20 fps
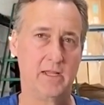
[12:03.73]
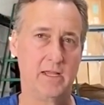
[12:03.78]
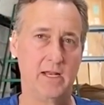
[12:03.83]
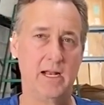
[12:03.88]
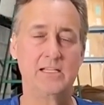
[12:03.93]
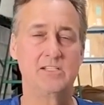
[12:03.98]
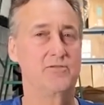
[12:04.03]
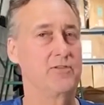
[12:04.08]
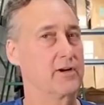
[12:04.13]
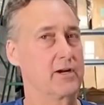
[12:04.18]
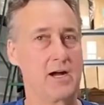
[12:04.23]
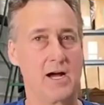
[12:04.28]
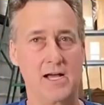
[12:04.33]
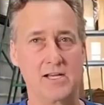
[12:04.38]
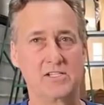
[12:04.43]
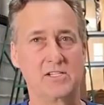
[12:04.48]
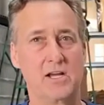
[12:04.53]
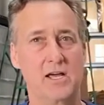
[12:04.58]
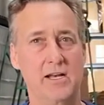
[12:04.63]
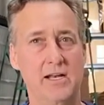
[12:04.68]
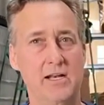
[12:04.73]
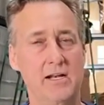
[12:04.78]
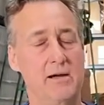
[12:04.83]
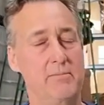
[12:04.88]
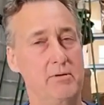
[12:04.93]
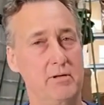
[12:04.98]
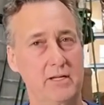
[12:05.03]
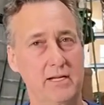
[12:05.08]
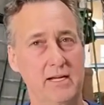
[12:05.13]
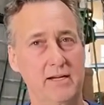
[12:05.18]
and that's for cost cutting, I
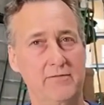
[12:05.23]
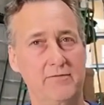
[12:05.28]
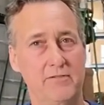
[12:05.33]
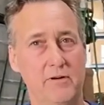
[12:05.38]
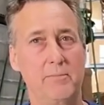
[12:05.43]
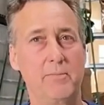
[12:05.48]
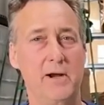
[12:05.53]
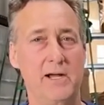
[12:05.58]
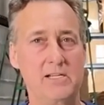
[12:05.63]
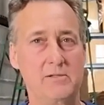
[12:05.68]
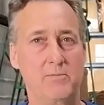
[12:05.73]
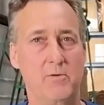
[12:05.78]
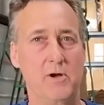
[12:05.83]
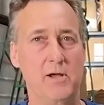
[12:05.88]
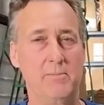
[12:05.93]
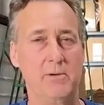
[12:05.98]
believe, for price point,